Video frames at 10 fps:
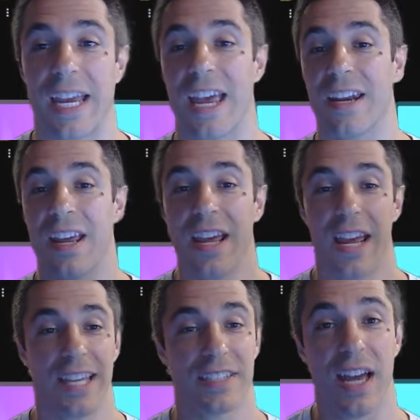and
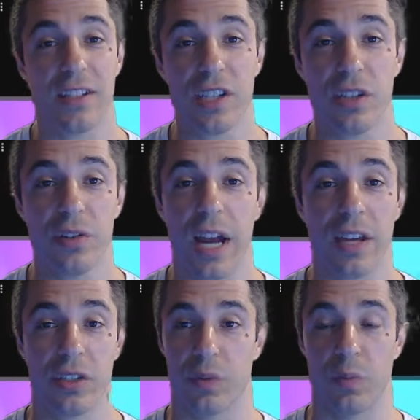it sounds like you
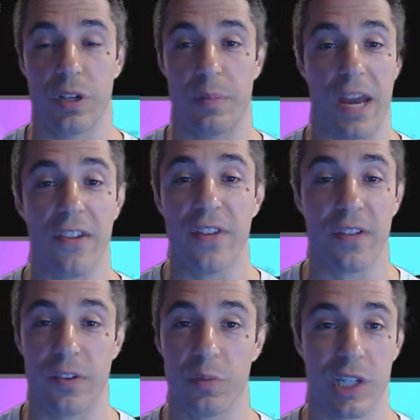guys would benefit
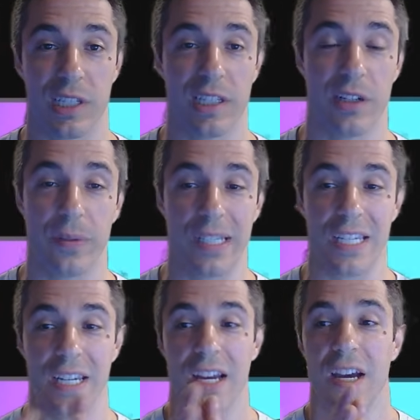from just
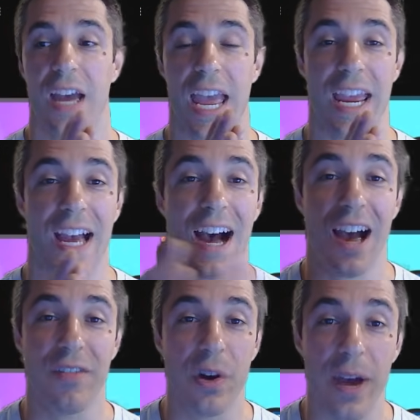literally a
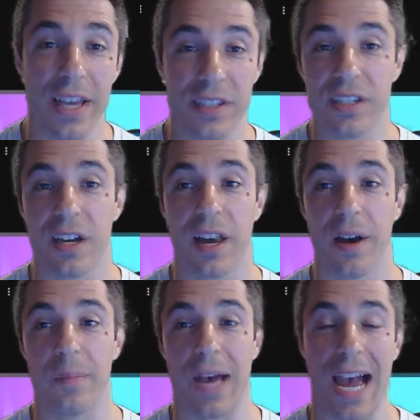HiveOS
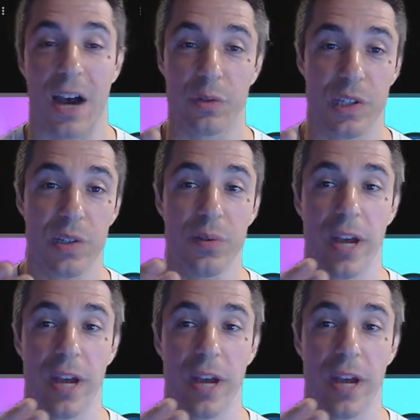how-to.